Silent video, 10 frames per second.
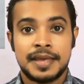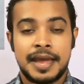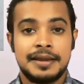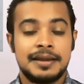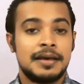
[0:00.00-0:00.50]

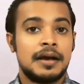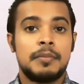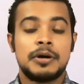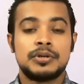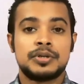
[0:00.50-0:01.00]
and
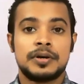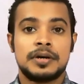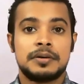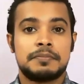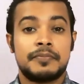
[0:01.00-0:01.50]
about
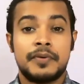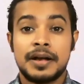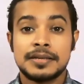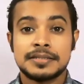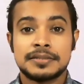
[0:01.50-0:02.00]
your
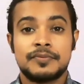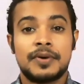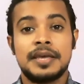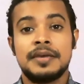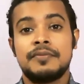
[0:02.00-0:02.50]
past,
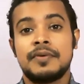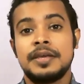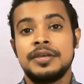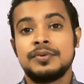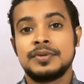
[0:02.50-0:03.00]
why
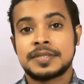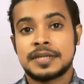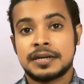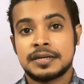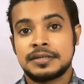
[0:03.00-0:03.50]
you
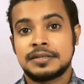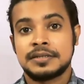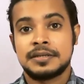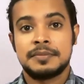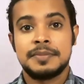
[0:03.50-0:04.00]
started
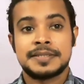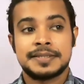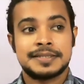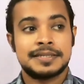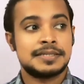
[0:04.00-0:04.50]

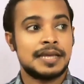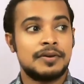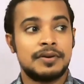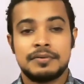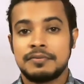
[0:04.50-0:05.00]
businesses,
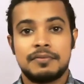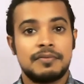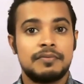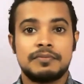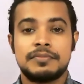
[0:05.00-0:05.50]
and
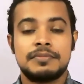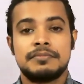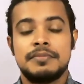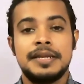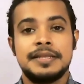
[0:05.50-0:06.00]

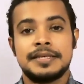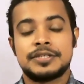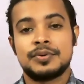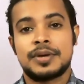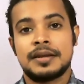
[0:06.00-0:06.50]
many
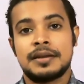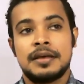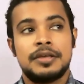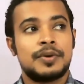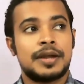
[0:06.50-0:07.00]
things. You
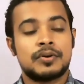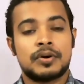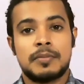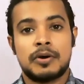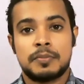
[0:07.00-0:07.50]
can
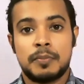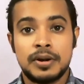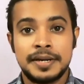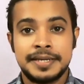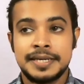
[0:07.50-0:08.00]
talk about
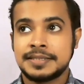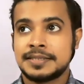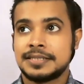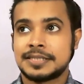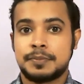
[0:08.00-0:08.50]

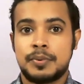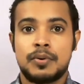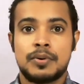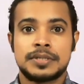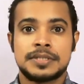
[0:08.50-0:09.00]
politics,
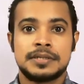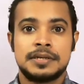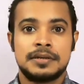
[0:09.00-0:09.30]
sports.